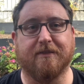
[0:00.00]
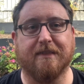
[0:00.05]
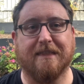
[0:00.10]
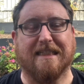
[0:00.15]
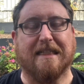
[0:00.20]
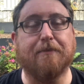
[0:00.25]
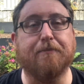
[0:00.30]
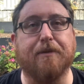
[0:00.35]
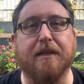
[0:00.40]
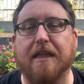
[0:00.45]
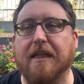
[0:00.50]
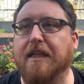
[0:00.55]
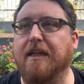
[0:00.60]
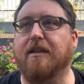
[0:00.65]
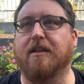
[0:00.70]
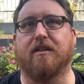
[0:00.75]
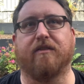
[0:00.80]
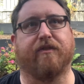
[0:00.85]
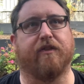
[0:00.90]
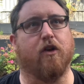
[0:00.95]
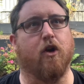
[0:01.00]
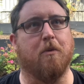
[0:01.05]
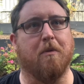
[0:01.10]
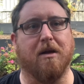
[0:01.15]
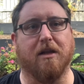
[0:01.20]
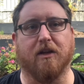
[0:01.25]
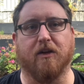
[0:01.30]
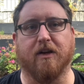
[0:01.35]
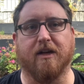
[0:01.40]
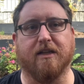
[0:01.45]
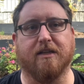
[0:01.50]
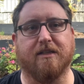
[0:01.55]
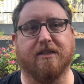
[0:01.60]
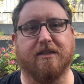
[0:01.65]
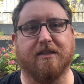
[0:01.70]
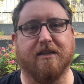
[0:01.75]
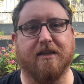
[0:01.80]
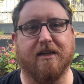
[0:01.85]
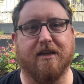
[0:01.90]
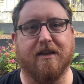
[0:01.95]
completely forgot my lyrics,
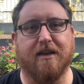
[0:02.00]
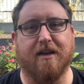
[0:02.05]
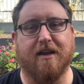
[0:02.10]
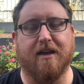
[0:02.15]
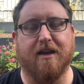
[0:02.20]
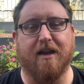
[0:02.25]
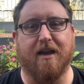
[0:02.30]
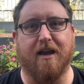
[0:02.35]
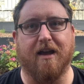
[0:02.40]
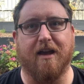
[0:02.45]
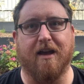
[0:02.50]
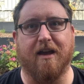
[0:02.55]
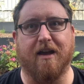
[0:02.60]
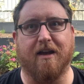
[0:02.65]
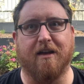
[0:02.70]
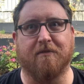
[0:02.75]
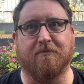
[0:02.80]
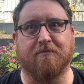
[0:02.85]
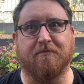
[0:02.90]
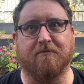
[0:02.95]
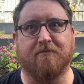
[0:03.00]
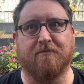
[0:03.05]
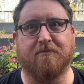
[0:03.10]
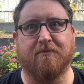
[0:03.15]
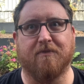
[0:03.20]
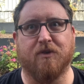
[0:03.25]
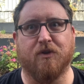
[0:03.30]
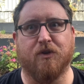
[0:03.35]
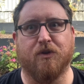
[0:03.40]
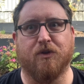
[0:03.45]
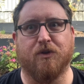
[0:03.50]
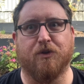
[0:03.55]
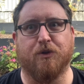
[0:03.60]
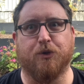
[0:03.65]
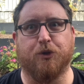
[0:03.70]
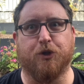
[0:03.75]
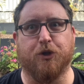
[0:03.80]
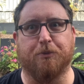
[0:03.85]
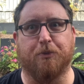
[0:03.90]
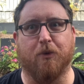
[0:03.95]

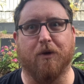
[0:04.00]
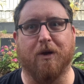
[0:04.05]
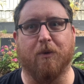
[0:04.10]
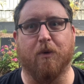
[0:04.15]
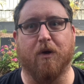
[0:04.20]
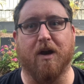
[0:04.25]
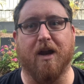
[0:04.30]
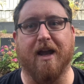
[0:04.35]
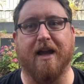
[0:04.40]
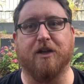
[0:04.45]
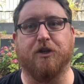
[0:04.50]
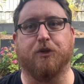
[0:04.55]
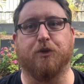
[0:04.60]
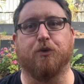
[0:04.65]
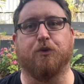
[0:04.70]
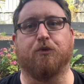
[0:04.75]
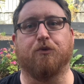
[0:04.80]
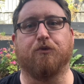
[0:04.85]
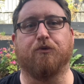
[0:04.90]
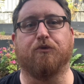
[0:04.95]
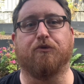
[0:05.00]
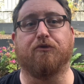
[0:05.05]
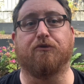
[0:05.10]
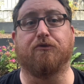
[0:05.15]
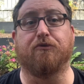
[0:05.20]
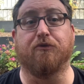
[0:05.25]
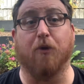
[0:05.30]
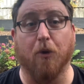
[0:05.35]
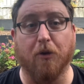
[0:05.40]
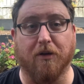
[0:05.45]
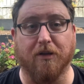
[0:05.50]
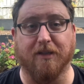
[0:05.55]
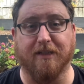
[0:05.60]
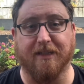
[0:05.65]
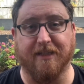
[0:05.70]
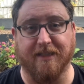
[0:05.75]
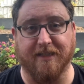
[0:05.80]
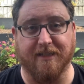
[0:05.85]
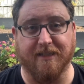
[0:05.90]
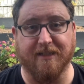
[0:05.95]
to the point where I had to
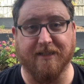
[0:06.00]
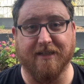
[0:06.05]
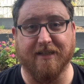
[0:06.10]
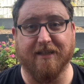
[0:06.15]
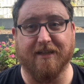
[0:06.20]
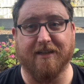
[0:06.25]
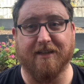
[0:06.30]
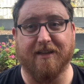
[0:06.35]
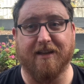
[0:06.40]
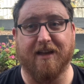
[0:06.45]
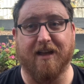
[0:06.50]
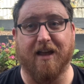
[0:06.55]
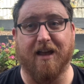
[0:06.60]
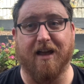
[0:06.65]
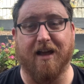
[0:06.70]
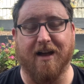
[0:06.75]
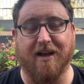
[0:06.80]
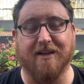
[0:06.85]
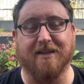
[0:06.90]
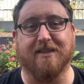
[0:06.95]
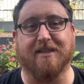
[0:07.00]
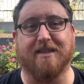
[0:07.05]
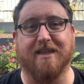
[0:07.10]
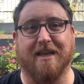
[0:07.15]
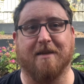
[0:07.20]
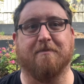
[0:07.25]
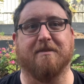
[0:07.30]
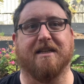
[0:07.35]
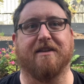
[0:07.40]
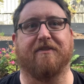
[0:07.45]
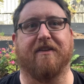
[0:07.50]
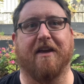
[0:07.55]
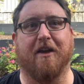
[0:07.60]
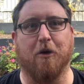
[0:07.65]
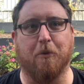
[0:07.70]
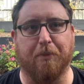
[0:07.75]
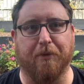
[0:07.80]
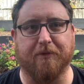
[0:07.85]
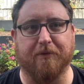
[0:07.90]
vocally ask the MD for help